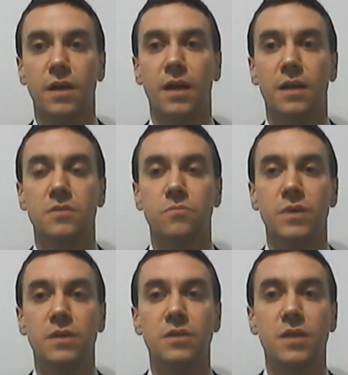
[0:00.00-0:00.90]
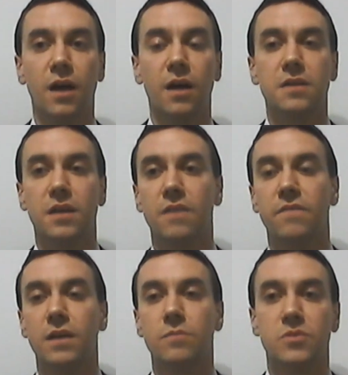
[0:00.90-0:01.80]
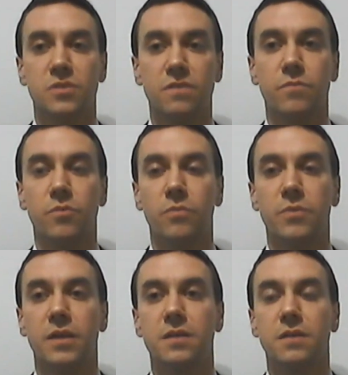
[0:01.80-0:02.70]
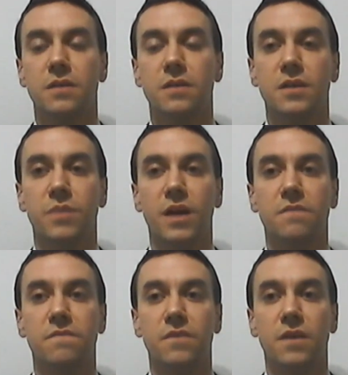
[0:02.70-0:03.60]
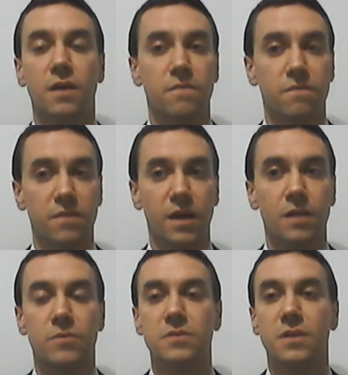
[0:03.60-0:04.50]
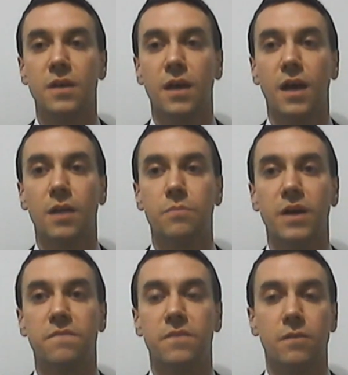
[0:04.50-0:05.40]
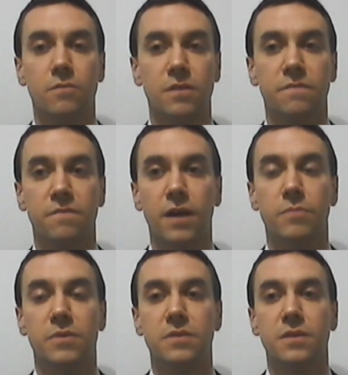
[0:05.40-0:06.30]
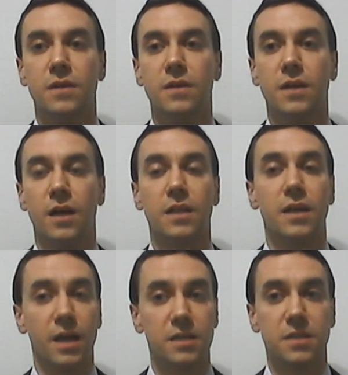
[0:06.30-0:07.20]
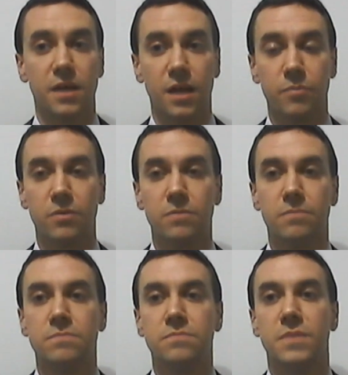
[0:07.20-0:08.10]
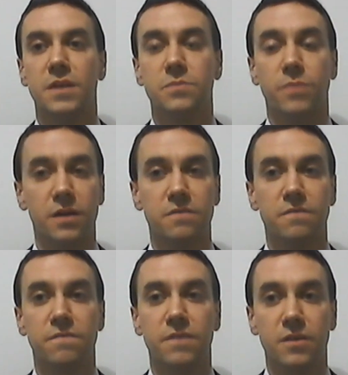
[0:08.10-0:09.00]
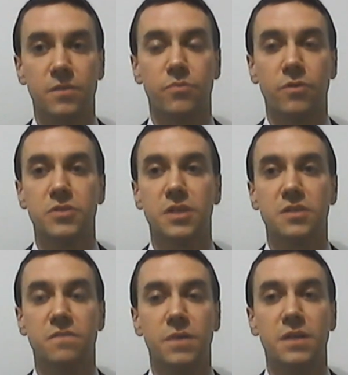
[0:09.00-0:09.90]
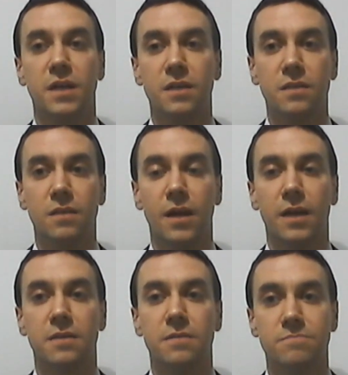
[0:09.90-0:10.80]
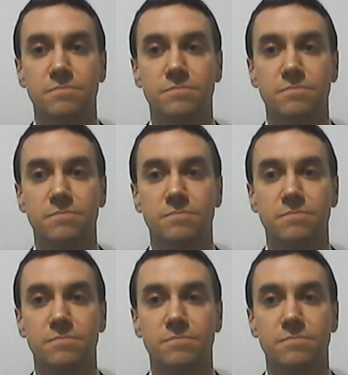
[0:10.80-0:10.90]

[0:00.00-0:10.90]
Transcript: And we can't have animals overpopulating. It's bad for the health of the animals and bad for the local environment. Culling has to happen. It's part of the process of maintaining the land.